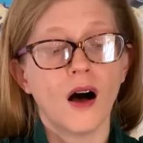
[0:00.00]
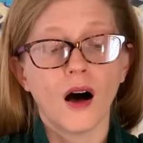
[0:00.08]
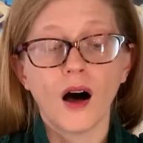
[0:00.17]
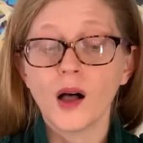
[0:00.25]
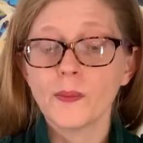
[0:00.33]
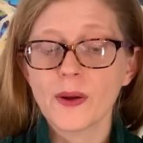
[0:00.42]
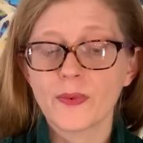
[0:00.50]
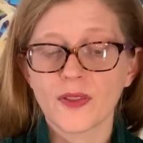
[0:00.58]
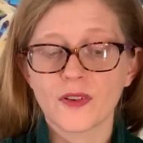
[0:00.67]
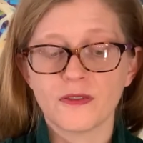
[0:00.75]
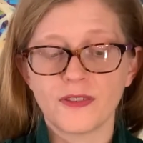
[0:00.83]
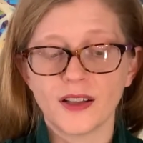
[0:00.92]
All my
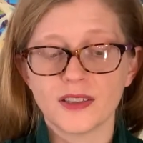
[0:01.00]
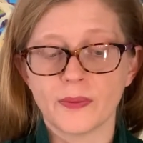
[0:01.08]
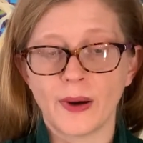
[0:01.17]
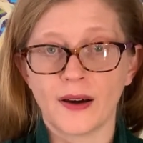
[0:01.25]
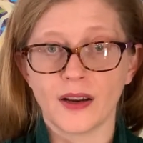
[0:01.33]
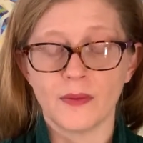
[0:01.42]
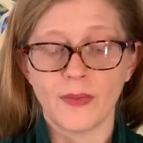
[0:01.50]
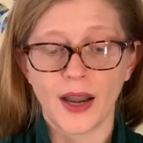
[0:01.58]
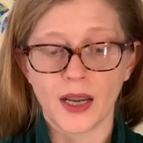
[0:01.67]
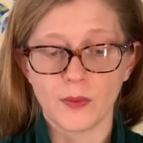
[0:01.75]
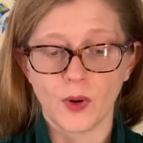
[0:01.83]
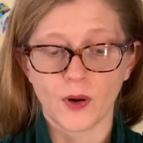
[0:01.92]
brother felt about him
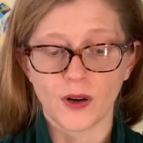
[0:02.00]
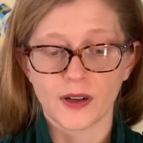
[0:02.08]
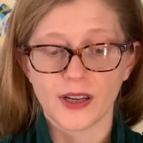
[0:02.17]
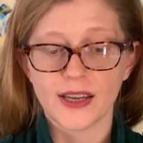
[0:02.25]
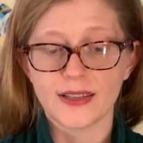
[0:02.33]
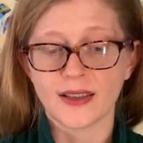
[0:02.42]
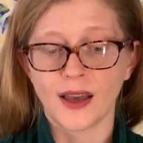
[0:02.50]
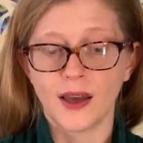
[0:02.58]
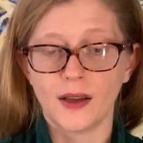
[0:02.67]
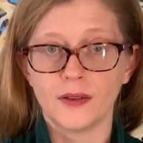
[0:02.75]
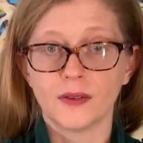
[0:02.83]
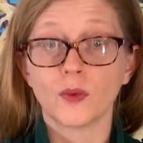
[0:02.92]
anymore, he
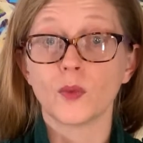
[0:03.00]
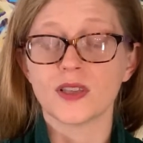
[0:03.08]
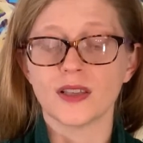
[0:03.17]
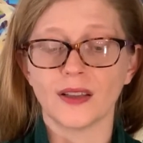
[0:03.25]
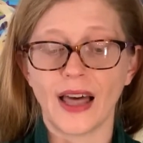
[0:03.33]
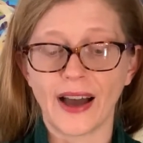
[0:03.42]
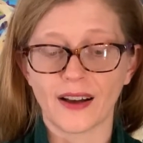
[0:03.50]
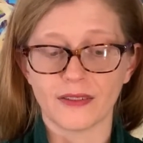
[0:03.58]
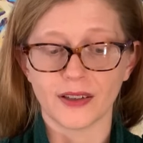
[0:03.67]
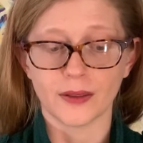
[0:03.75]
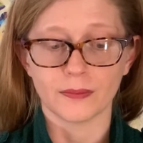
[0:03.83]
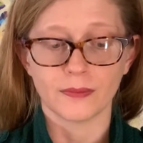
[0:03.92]
said, was the lack of
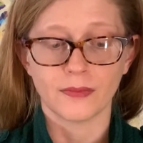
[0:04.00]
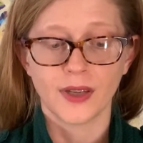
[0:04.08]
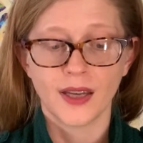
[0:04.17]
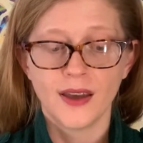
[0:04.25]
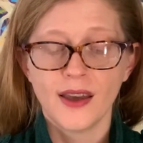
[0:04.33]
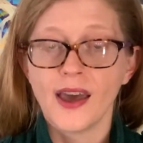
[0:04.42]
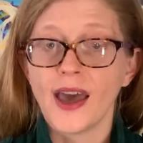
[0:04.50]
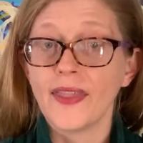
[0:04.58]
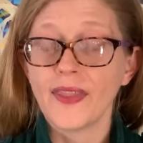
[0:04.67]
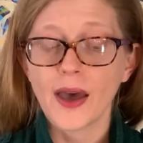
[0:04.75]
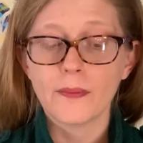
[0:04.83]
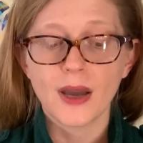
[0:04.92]
him.
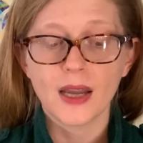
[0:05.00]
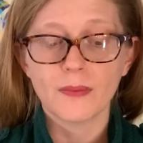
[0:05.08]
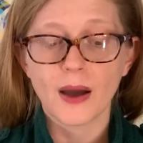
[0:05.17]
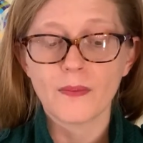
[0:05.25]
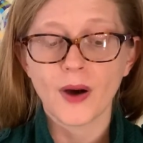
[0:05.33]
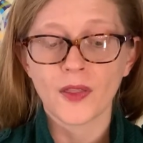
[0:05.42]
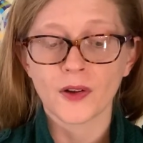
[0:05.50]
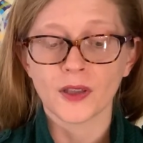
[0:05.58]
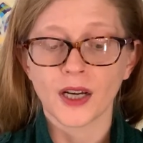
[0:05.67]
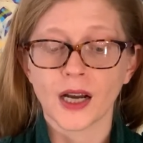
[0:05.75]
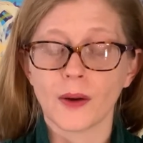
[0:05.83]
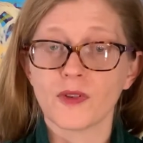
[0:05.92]
And that made my mother
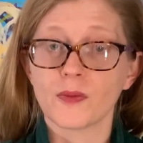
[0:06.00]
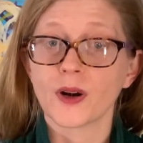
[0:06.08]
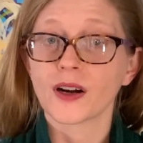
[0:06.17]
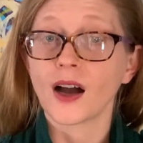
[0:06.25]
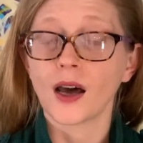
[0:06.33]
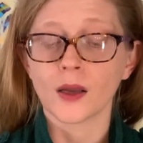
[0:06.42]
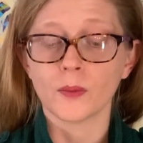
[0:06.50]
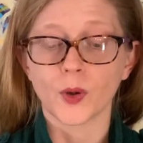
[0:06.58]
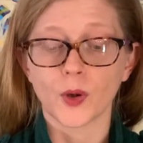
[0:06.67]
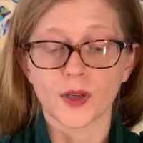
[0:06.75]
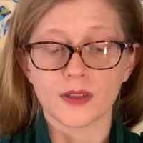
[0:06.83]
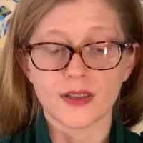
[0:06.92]
look up from her cutting
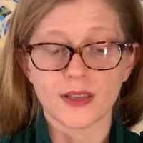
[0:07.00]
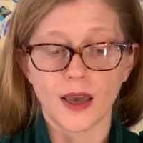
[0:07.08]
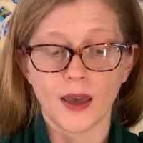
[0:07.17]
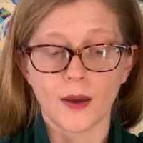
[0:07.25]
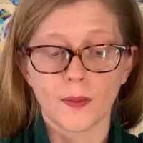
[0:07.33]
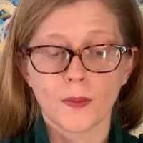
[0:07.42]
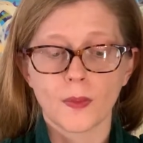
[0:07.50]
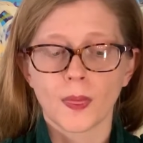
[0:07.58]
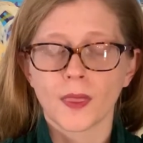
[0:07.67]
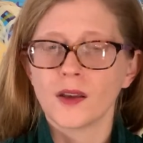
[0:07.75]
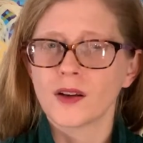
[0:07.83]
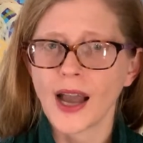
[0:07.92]
board and say,
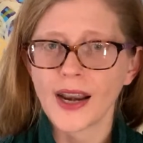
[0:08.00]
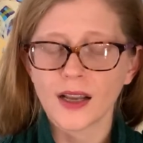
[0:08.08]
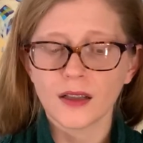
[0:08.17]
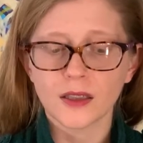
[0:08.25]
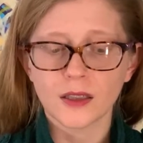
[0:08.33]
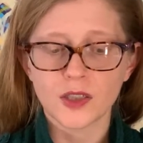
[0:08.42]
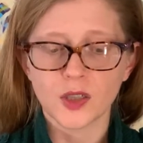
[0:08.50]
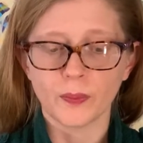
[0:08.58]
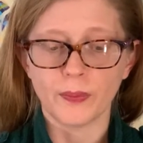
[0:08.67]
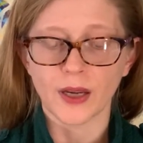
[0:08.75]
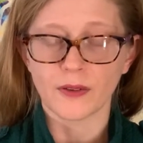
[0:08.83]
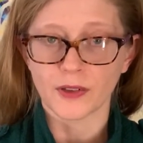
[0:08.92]
"You're getting a little too
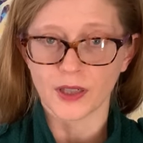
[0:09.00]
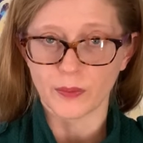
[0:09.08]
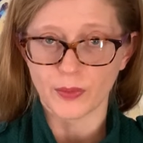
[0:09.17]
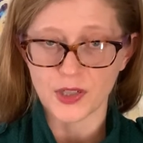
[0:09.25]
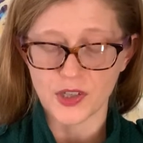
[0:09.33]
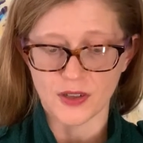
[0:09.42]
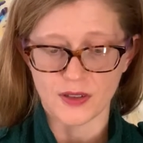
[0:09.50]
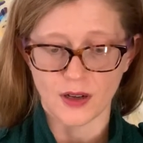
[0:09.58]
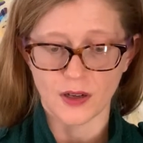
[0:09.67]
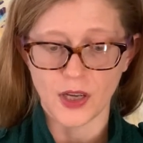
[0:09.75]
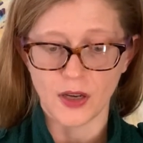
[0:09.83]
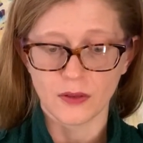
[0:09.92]
big for your britches,
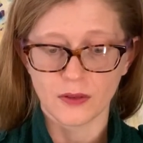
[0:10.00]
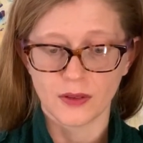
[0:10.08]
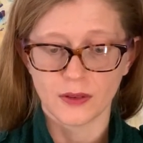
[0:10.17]
aren't you?"